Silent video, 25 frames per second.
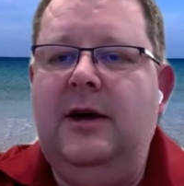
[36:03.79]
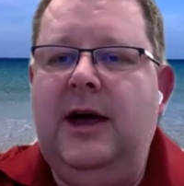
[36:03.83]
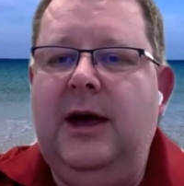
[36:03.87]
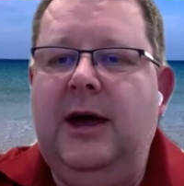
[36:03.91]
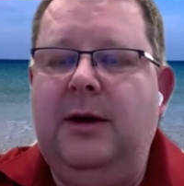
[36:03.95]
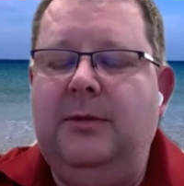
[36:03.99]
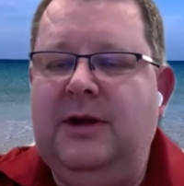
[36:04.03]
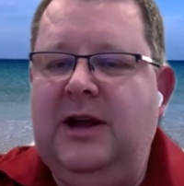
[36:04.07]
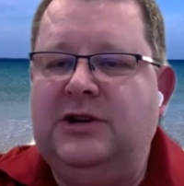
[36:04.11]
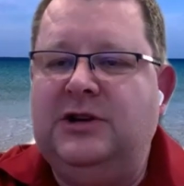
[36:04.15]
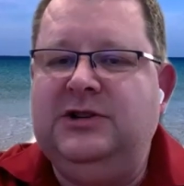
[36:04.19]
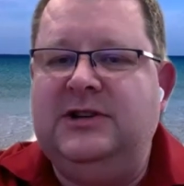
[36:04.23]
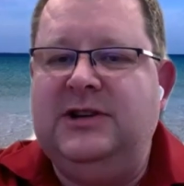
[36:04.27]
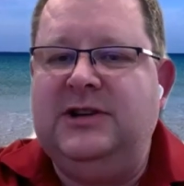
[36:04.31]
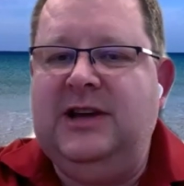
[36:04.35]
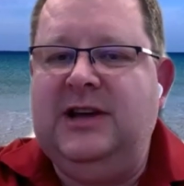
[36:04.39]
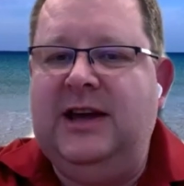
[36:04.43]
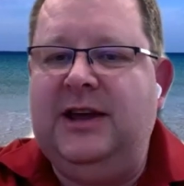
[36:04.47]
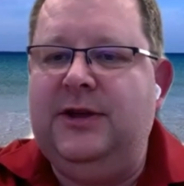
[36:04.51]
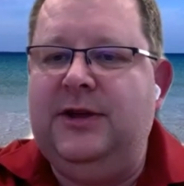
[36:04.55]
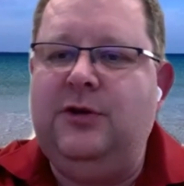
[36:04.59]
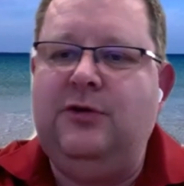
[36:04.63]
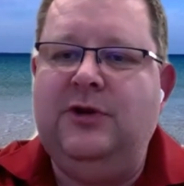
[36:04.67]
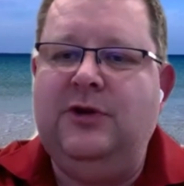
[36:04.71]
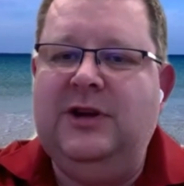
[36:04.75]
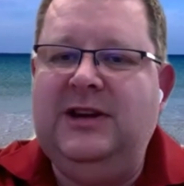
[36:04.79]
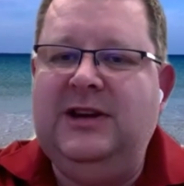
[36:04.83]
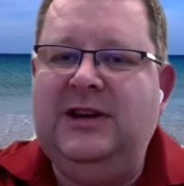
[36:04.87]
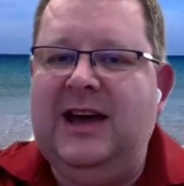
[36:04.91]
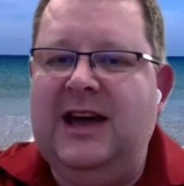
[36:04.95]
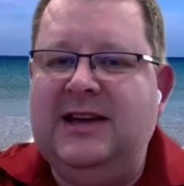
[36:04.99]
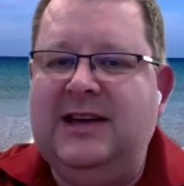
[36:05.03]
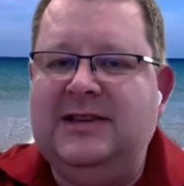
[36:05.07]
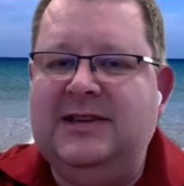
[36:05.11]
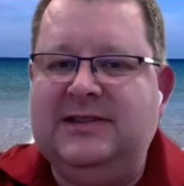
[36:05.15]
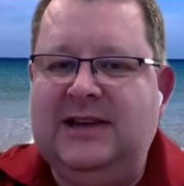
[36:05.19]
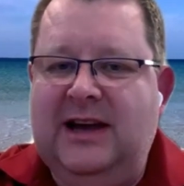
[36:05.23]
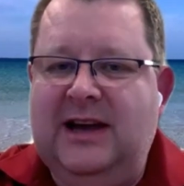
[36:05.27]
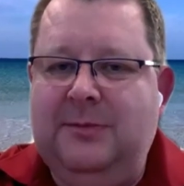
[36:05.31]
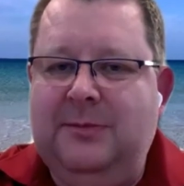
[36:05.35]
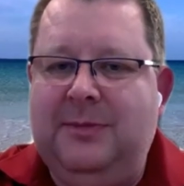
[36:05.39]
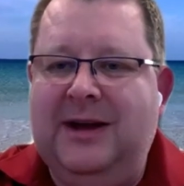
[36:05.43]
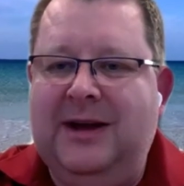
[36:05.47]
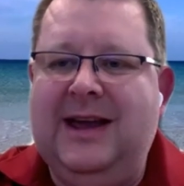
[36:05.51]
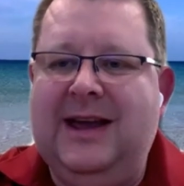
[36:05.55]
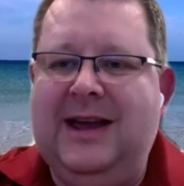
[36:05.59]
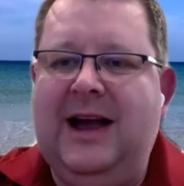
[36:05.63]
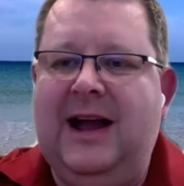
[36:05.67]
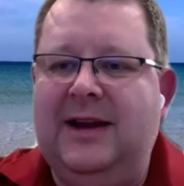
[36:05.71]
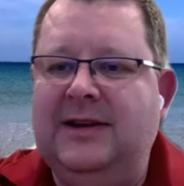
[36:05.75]
it would actually take 3 days out of
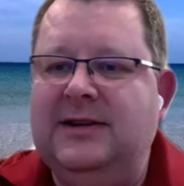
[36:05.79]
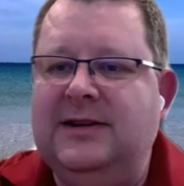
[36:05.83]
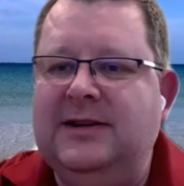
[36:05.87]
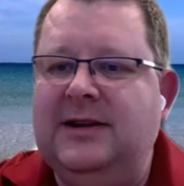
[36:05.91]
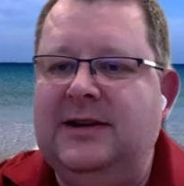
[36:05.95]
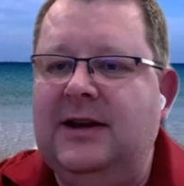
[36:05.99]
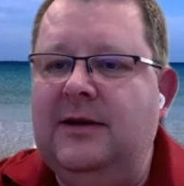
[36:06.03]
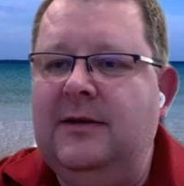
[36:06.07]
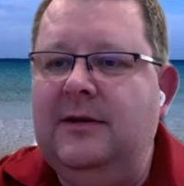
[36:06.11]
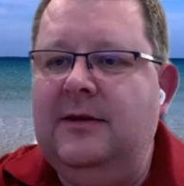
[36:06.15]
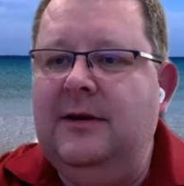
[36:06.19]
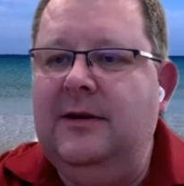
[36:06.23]
my calendar